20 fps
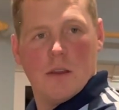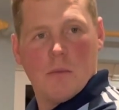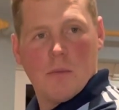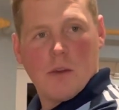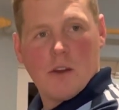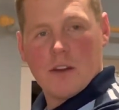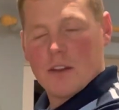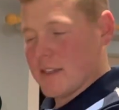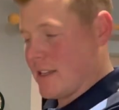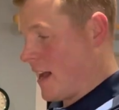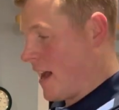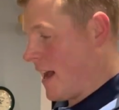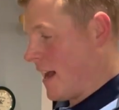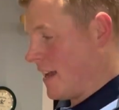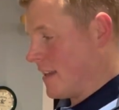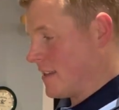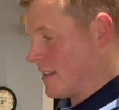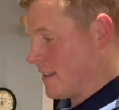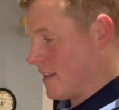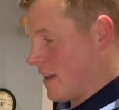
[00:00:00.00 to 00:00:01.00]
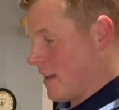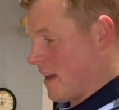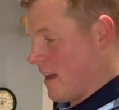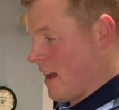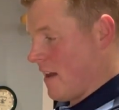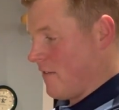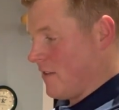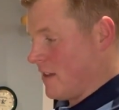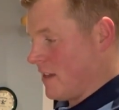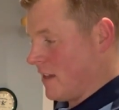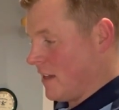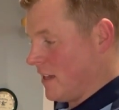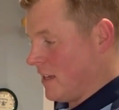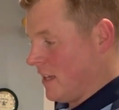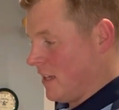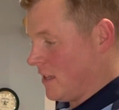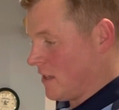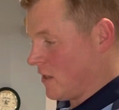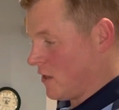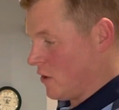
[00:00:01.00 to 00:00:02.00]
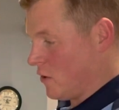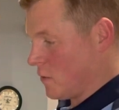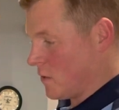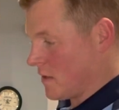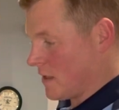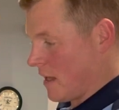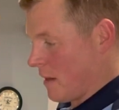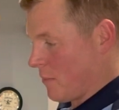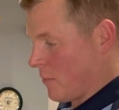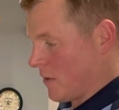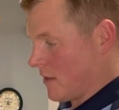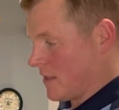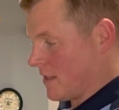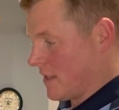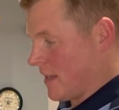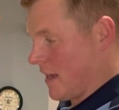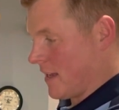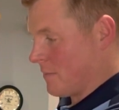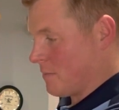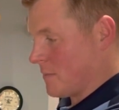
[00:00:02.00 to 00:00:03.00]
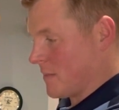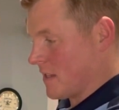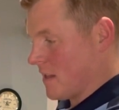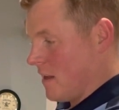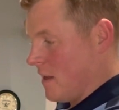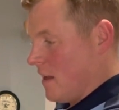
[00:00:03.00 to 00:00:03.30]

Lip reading: because it has everything you need to do step by step.